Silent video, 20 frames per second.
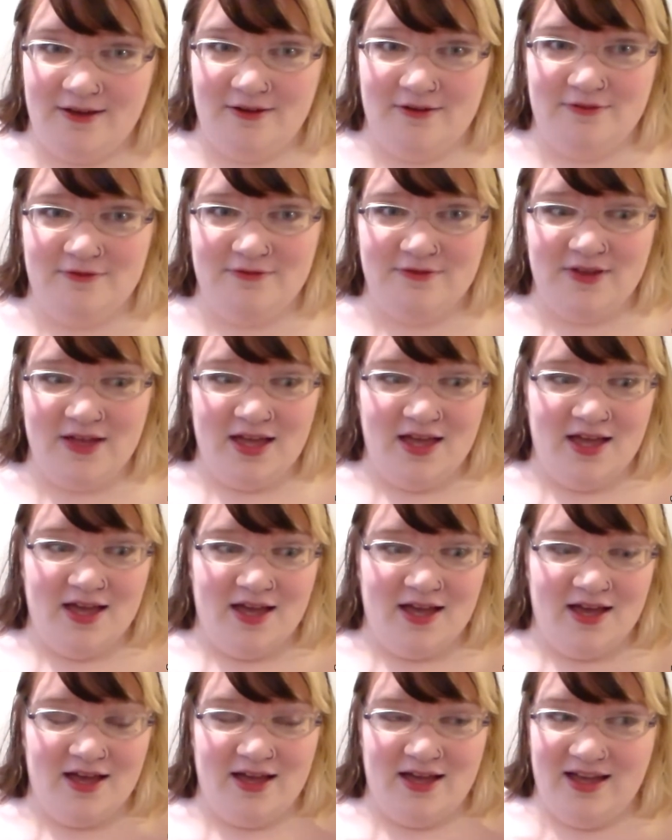of
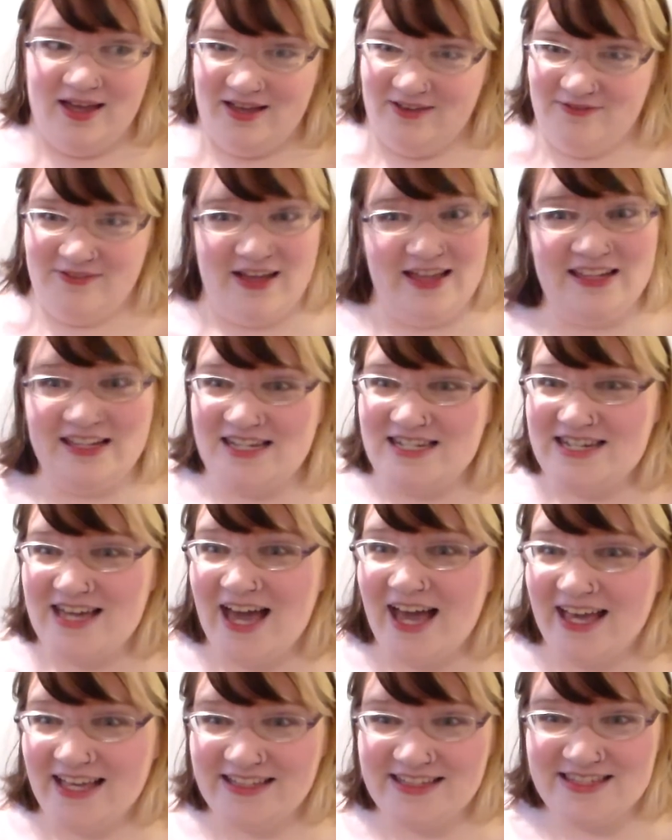uh,
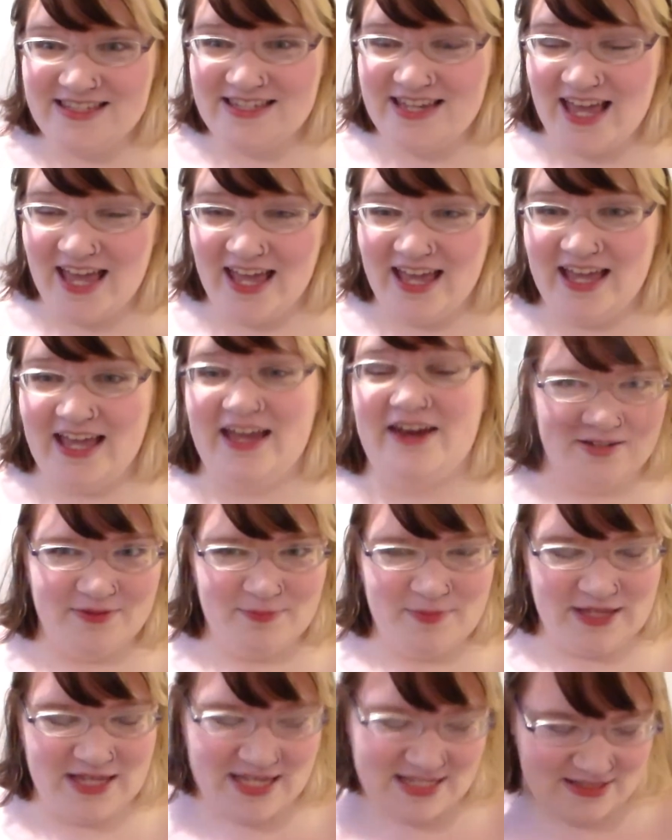Valentine's Day.
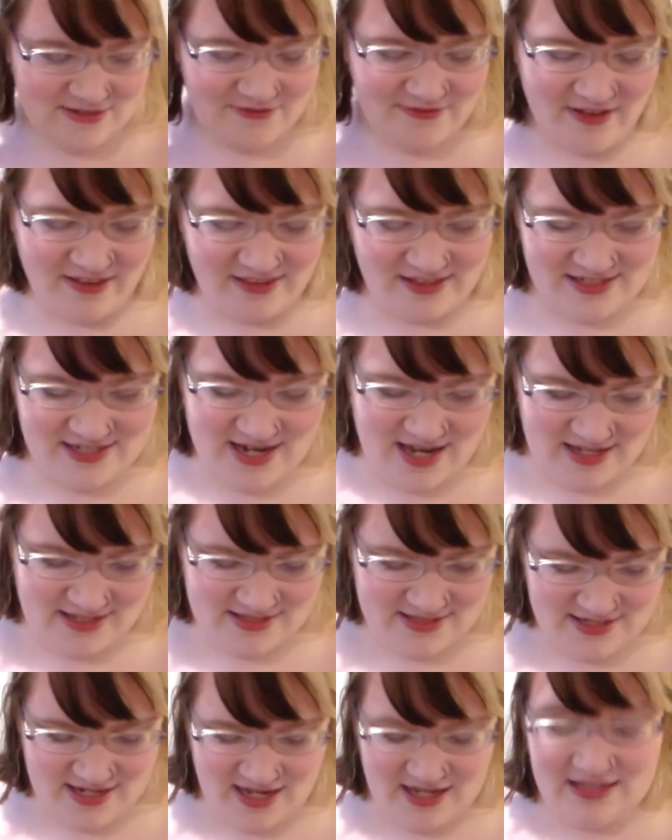Because of
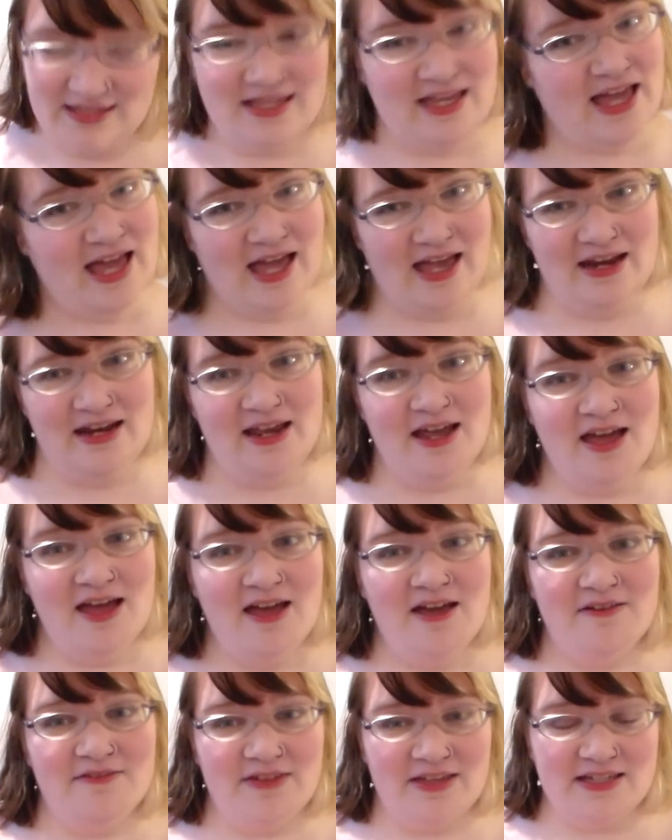Valentine's Day, they had
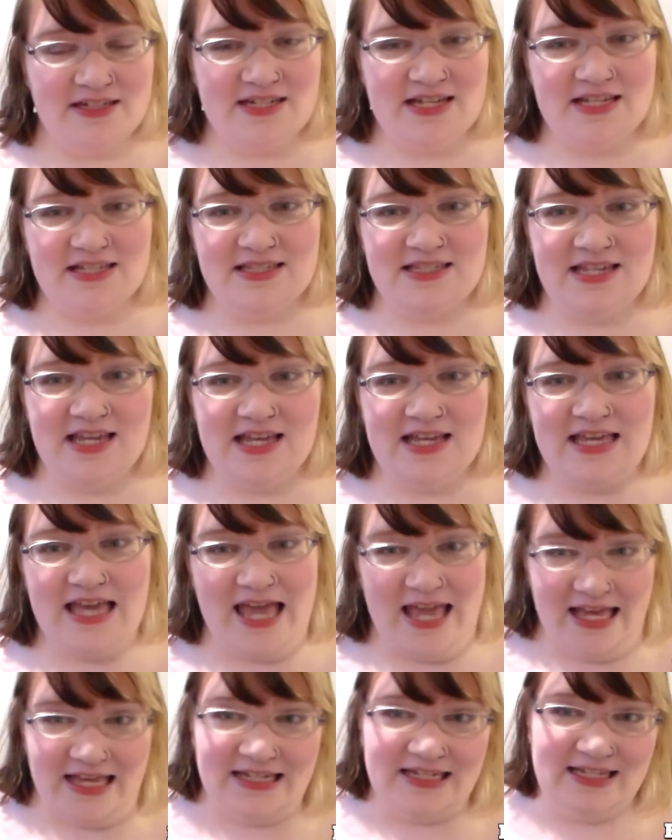Valentine's Day
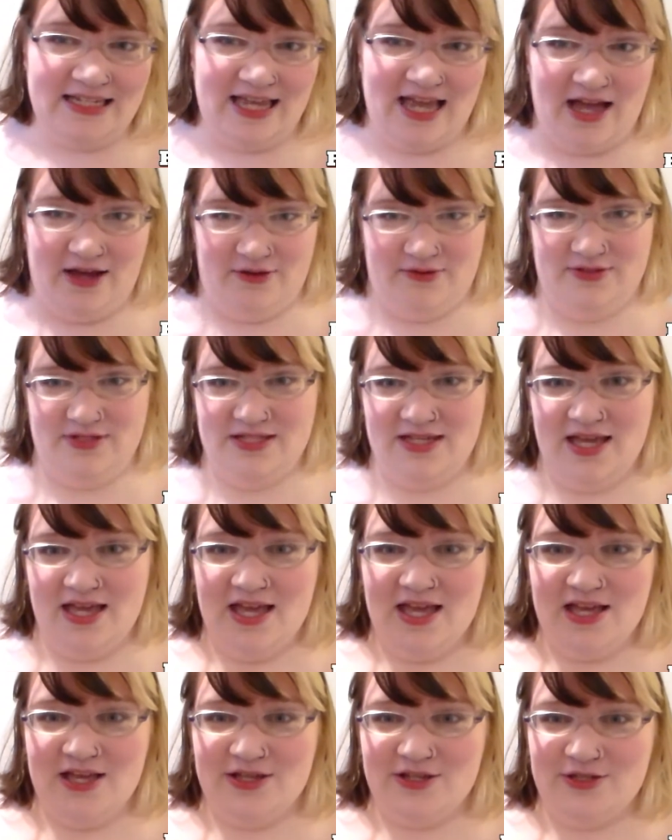candy out.
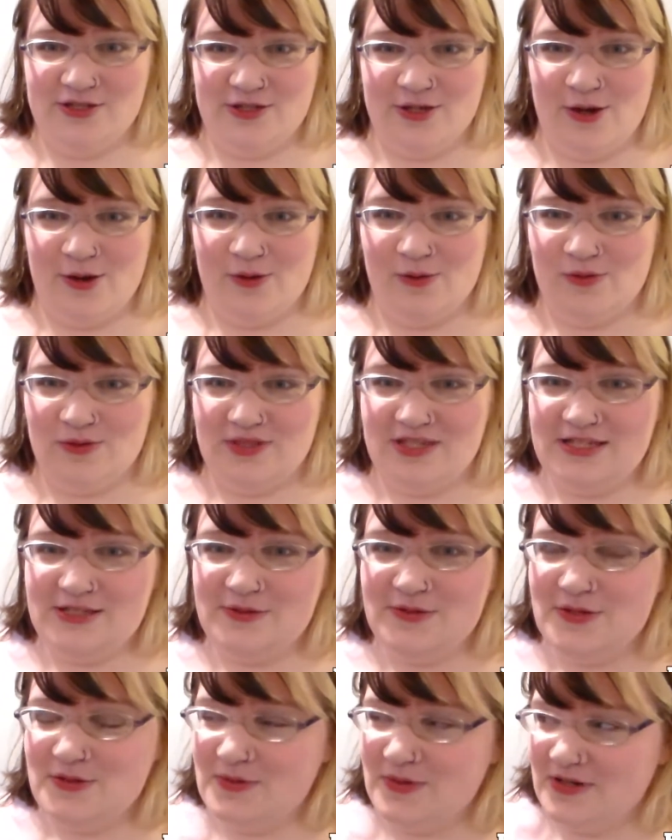So
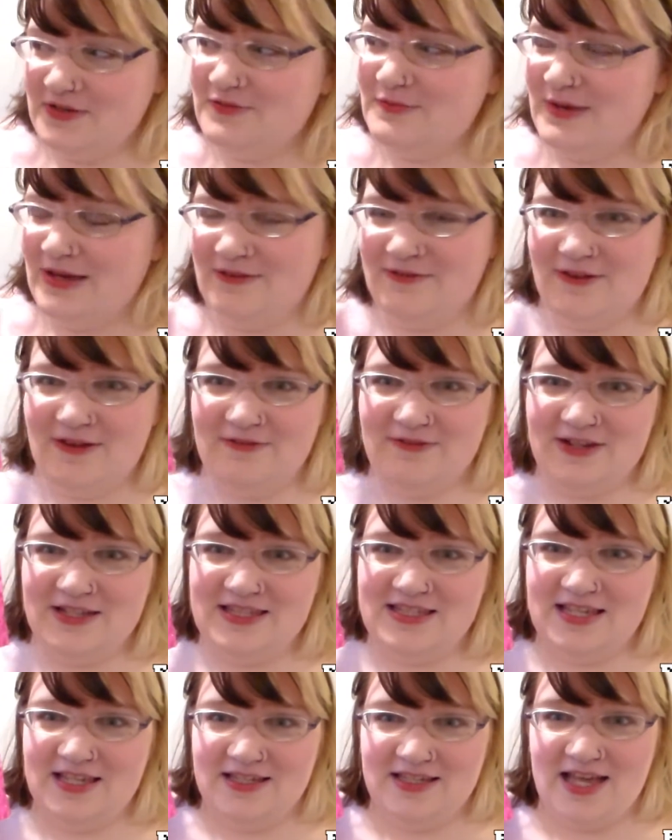this was one of my
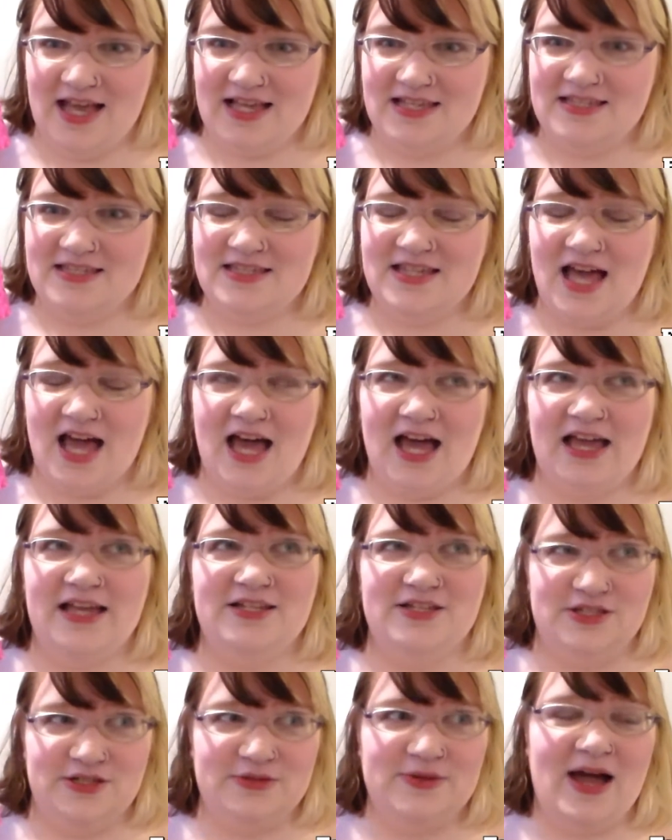favorites, and yes,
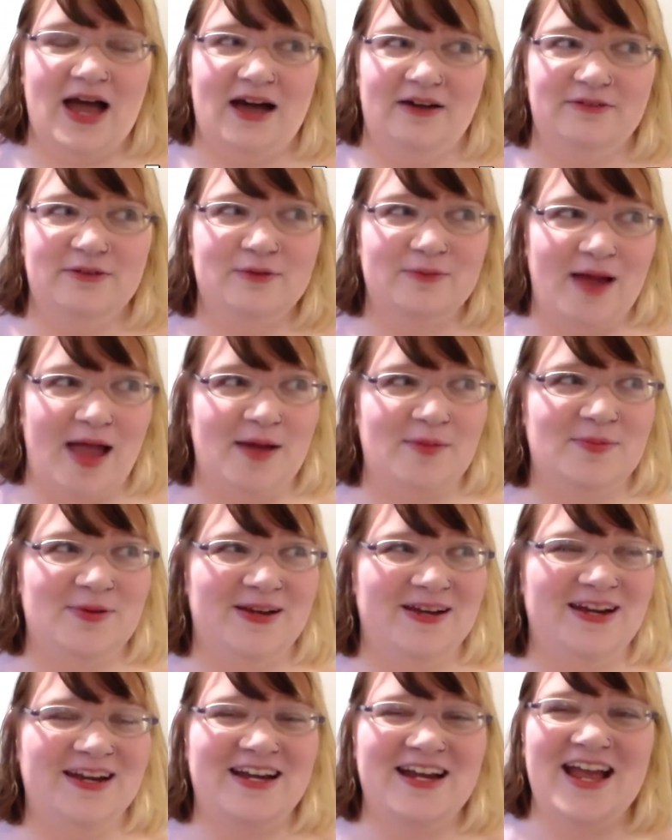I do have a
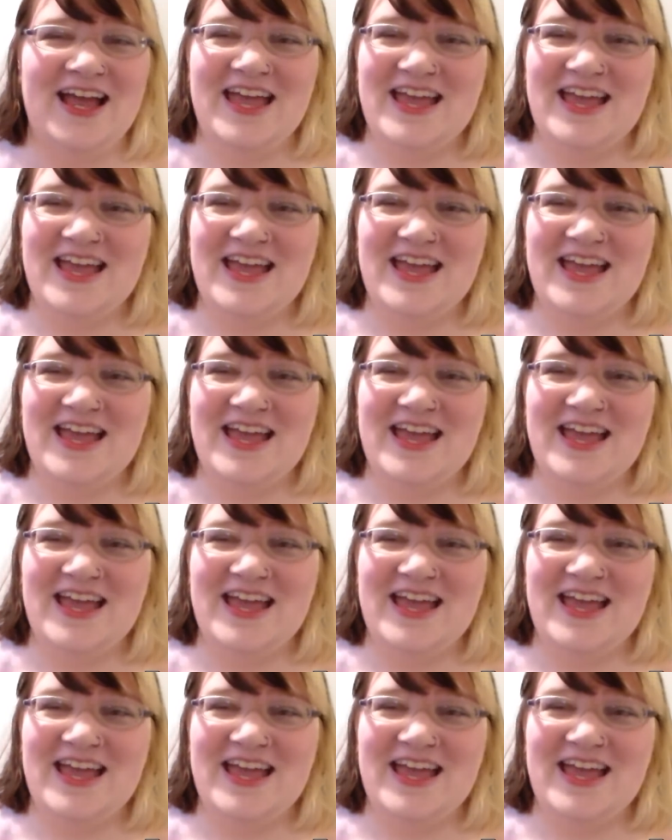wrapper